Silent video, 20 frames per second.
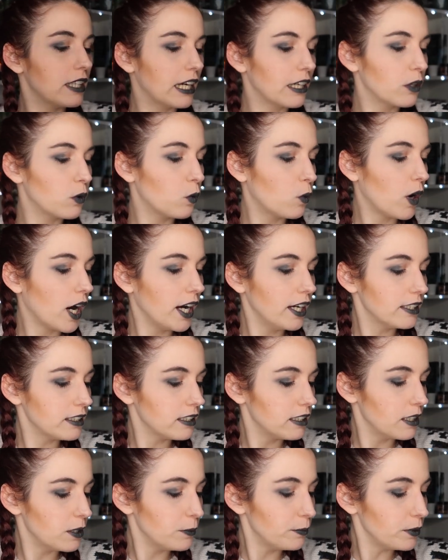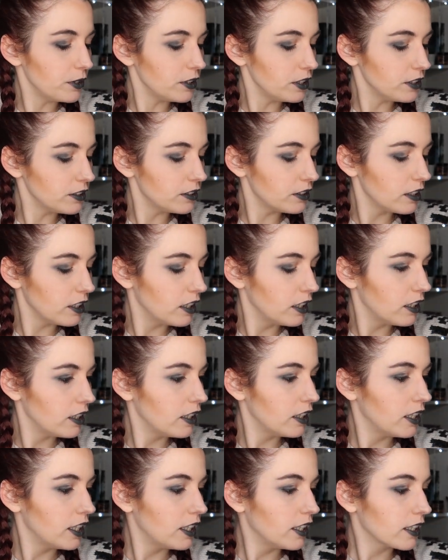like white leopard
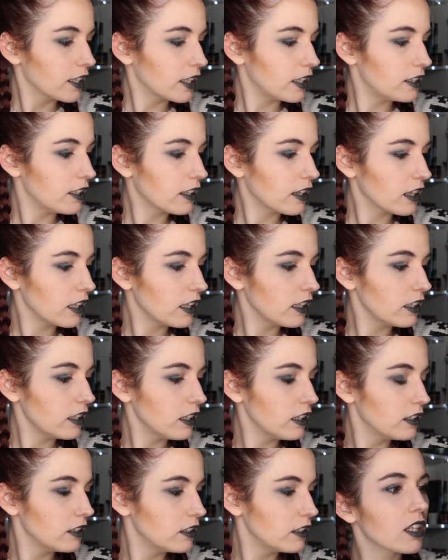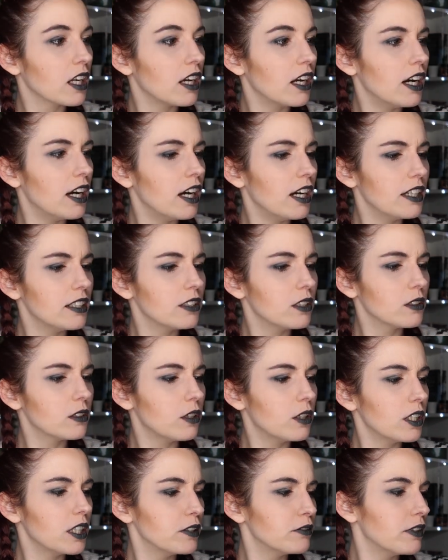kind of thing. I don't
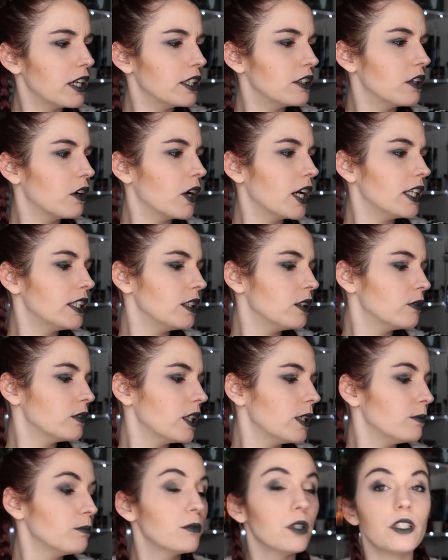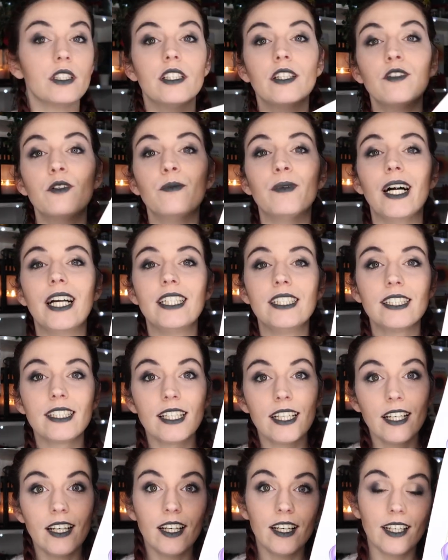know if I know any of them, but never mind.
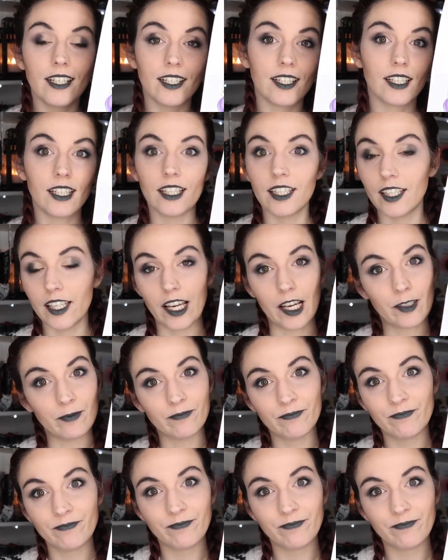Yeah.